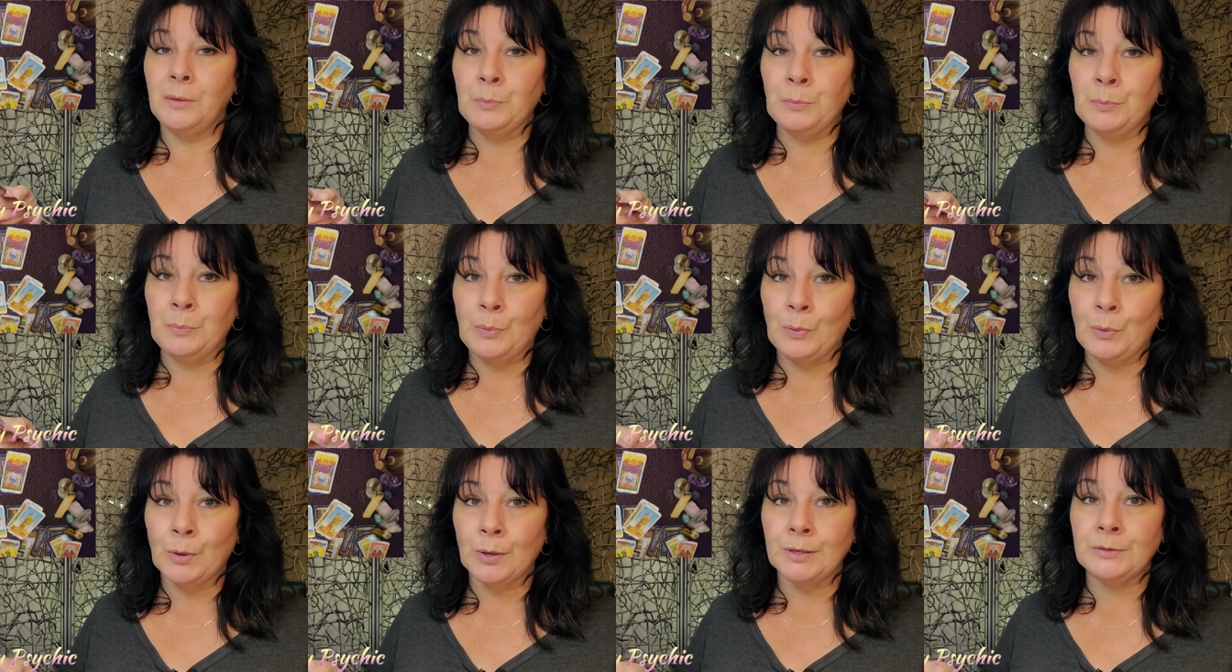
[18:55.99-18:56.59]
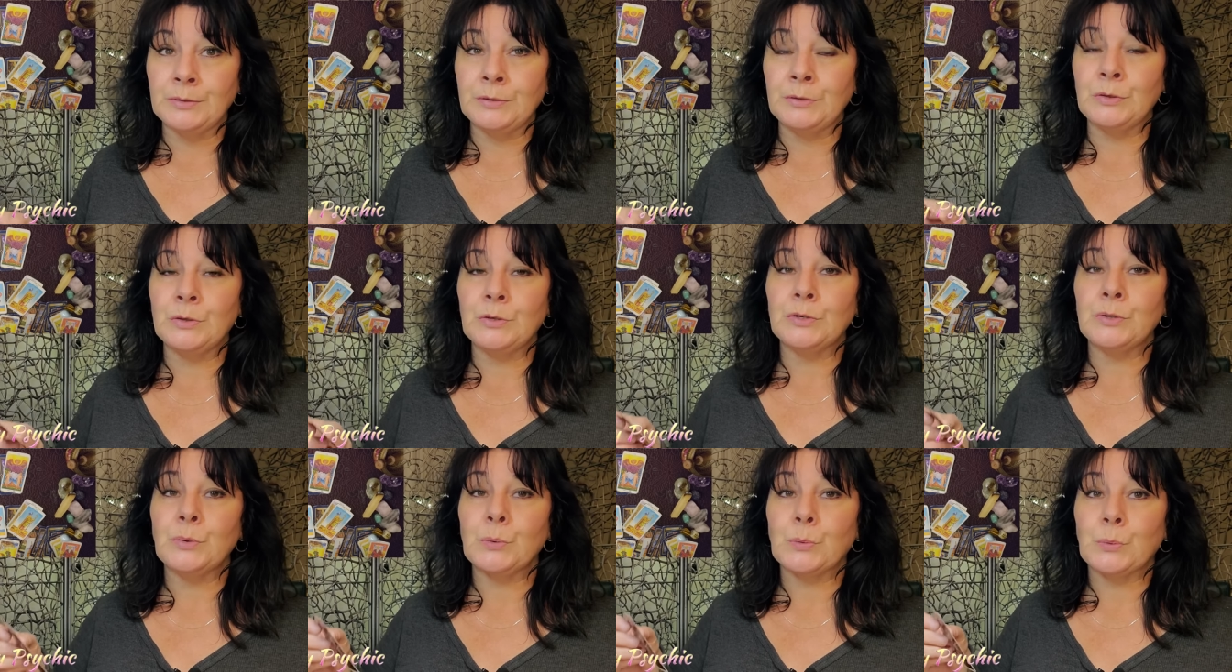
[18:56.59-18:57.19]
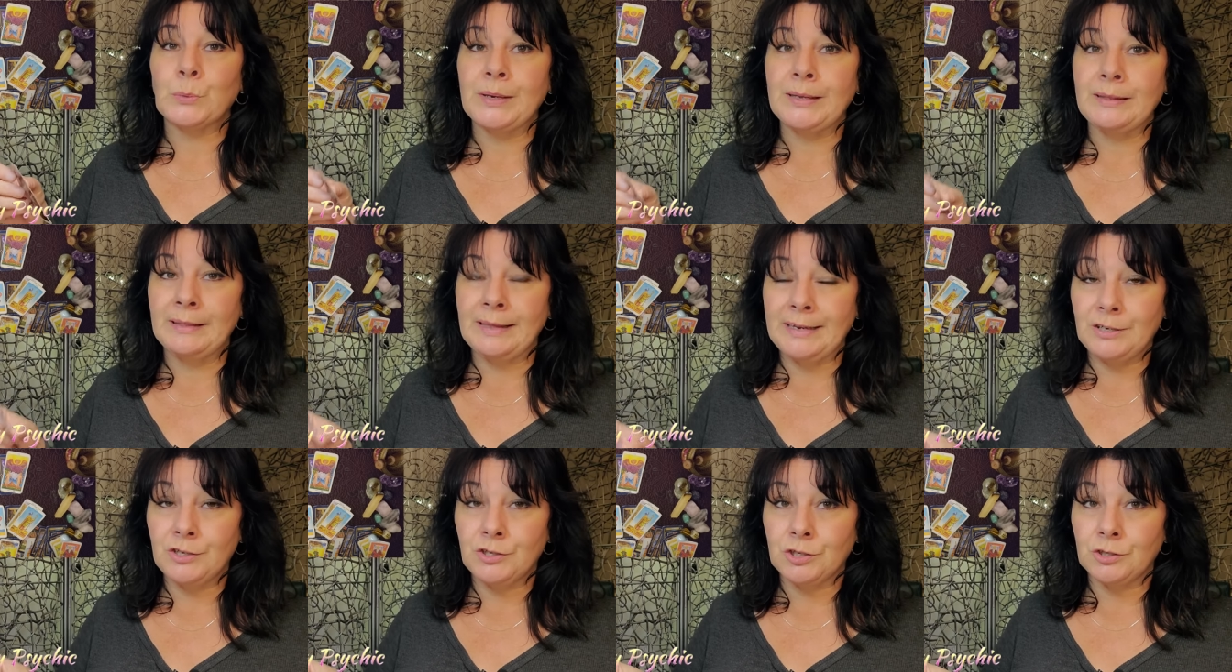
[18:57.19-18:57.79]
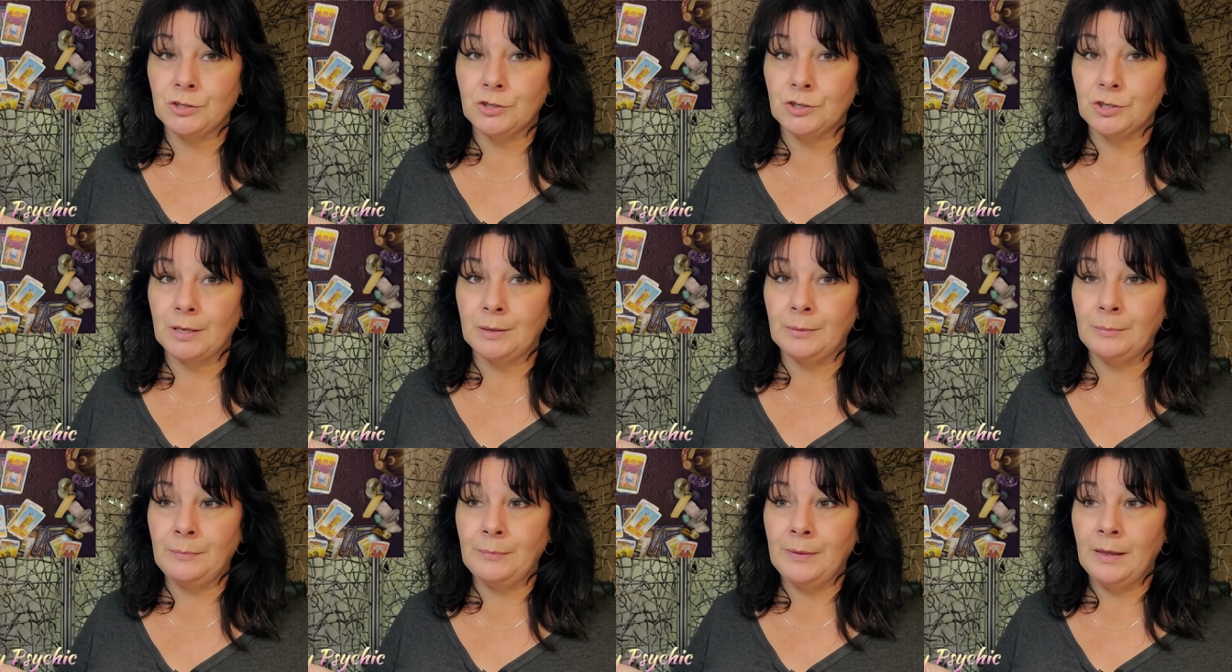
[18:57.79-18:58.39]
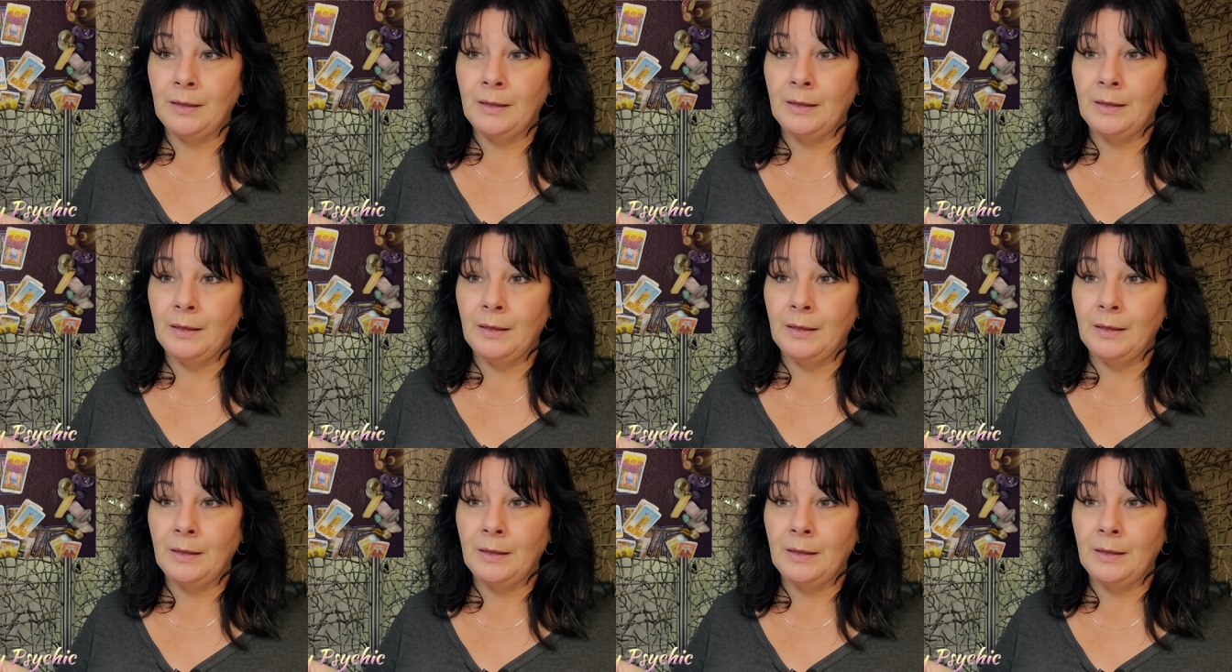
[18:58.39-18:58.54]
important relationship